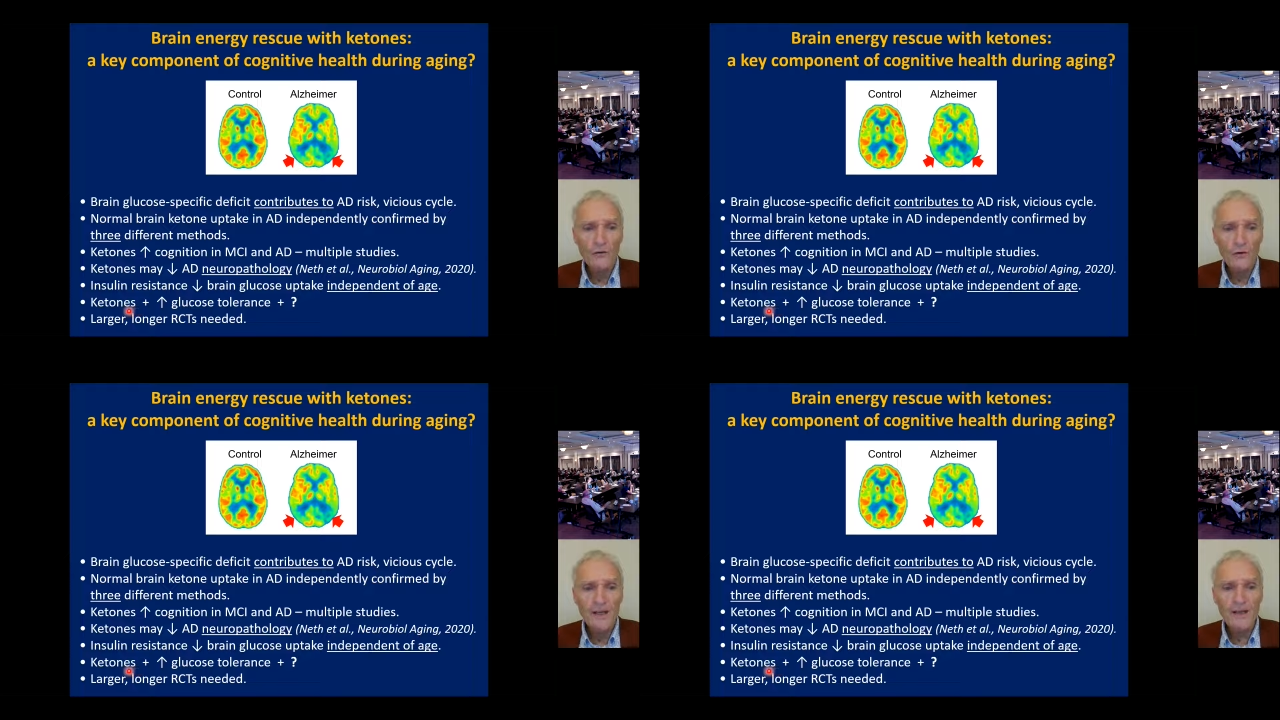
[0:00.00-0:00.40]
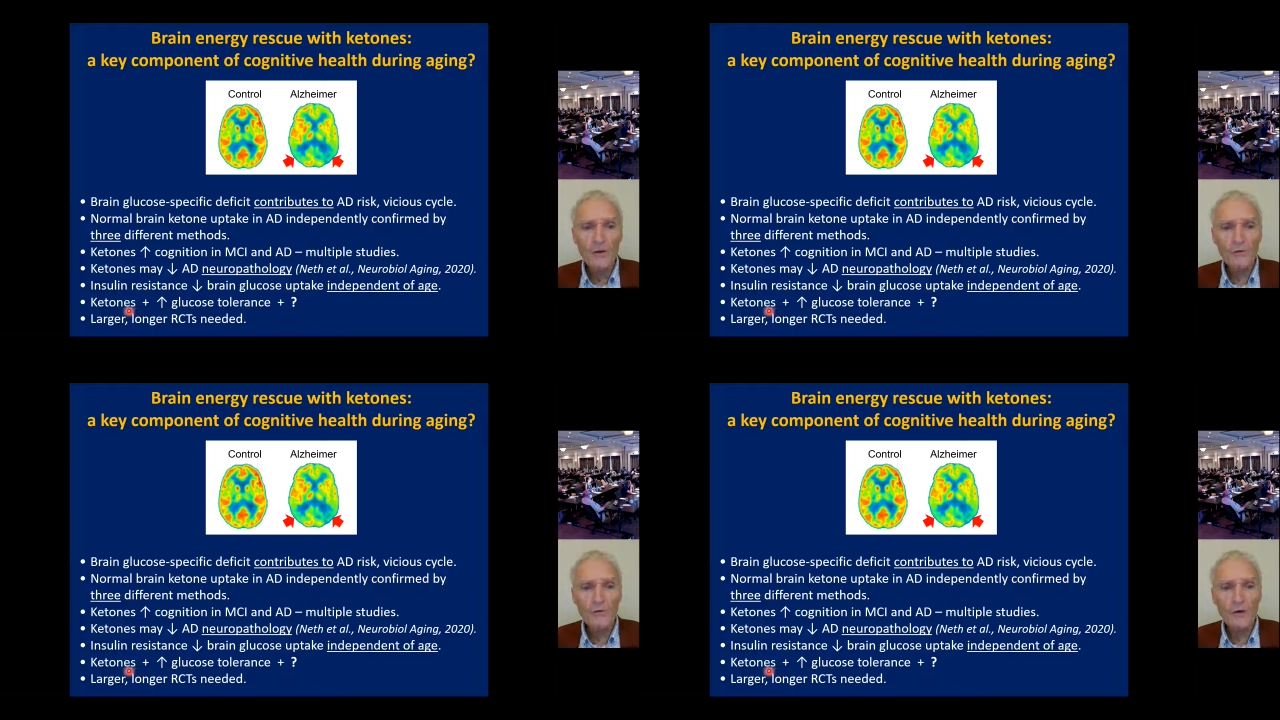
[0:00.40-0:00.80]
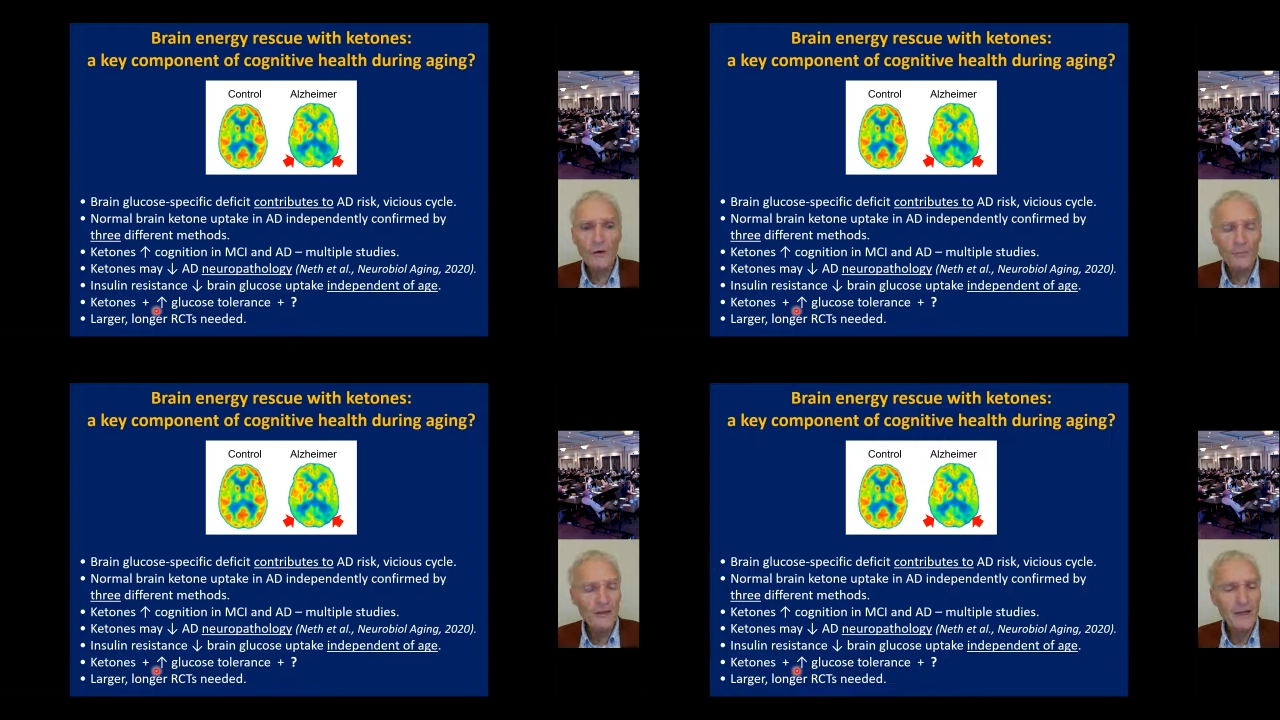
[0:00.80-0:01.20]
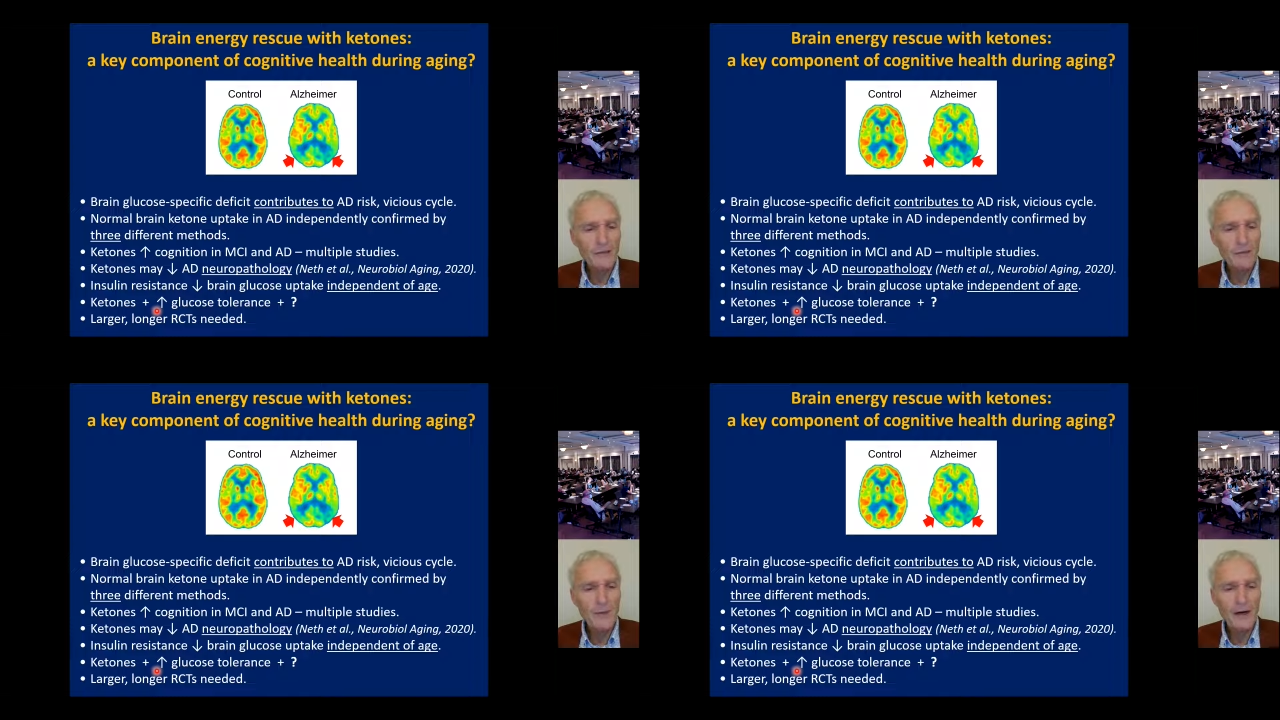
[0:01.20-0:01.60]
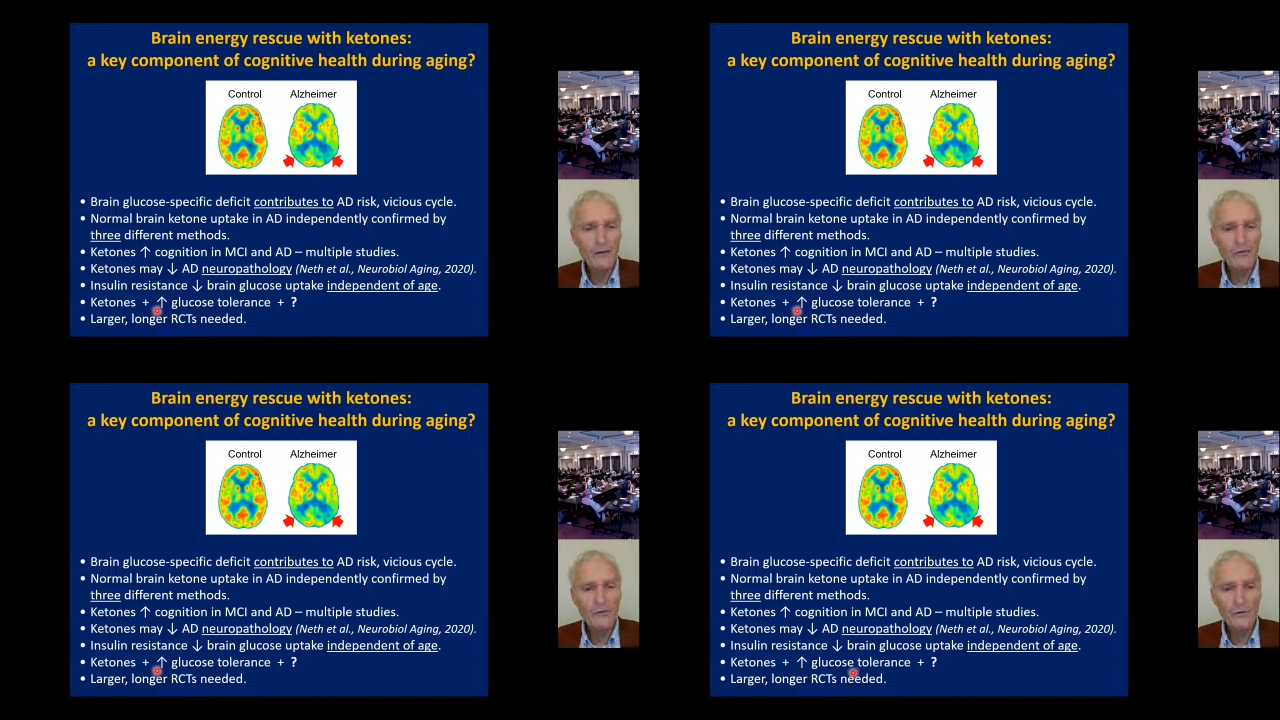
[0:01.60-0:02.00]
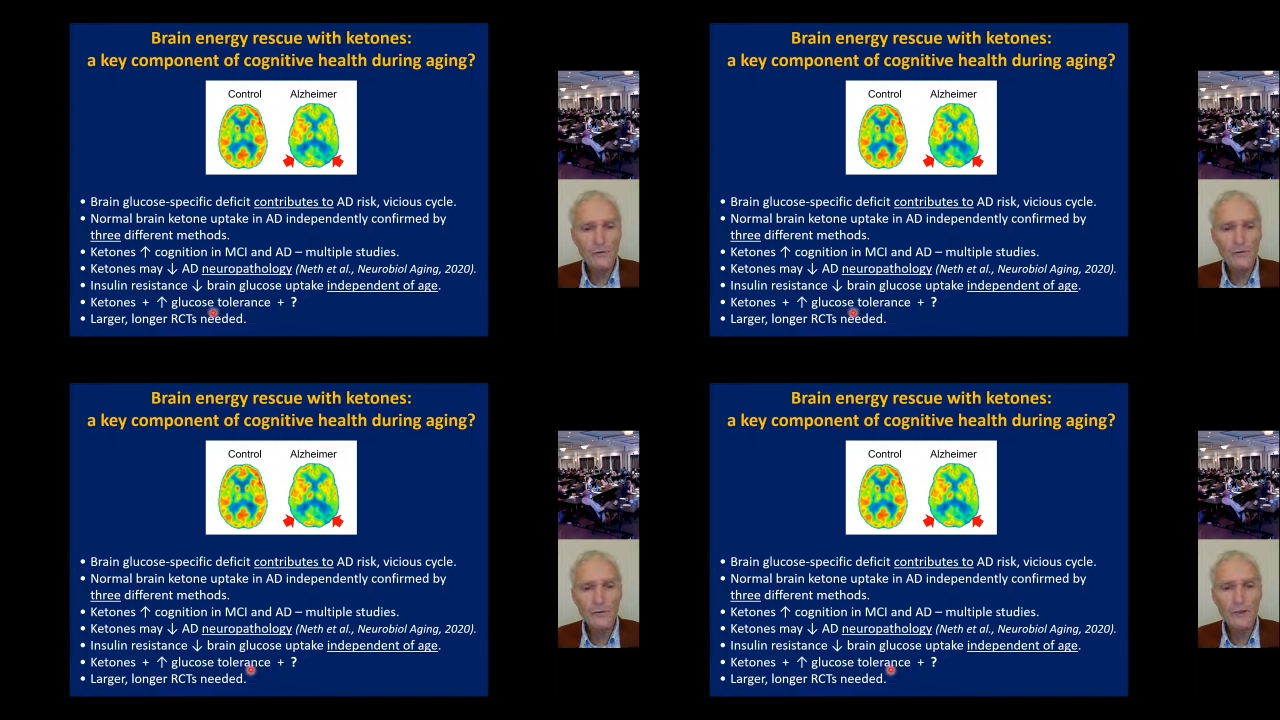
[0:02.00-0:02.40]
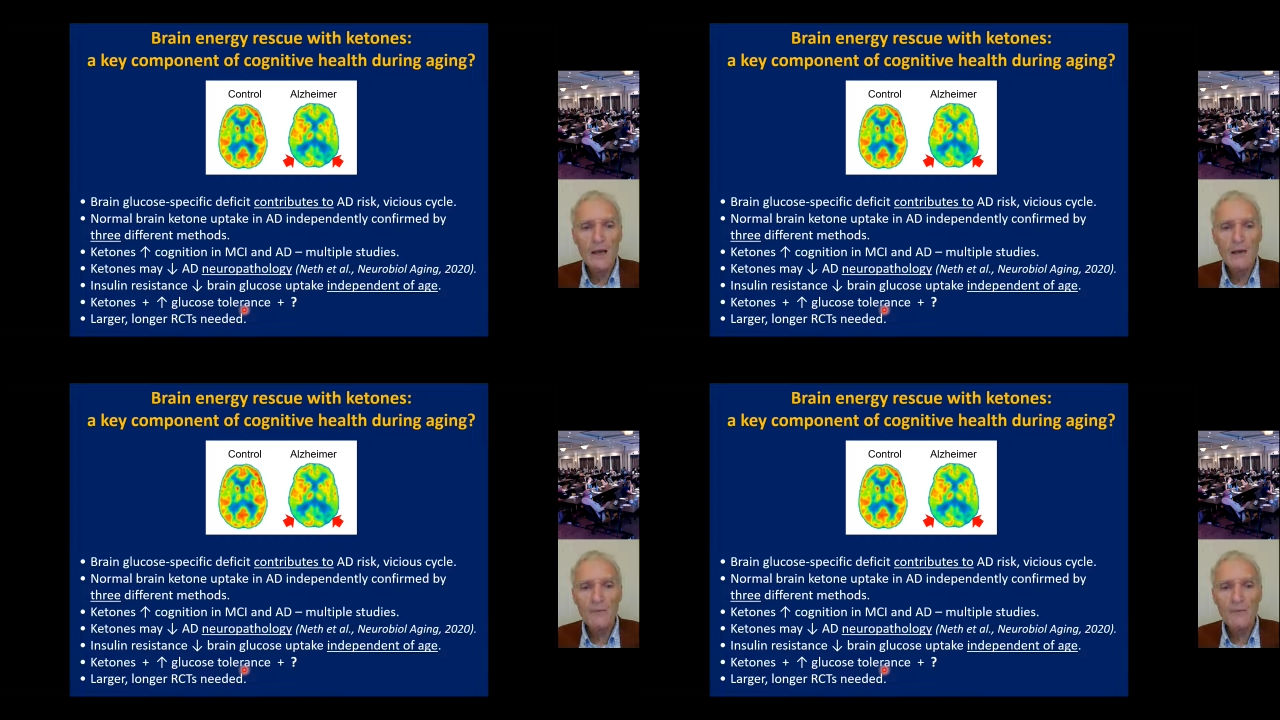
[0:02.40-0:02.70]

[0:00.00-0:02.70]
So ketones are potentially part of the solution,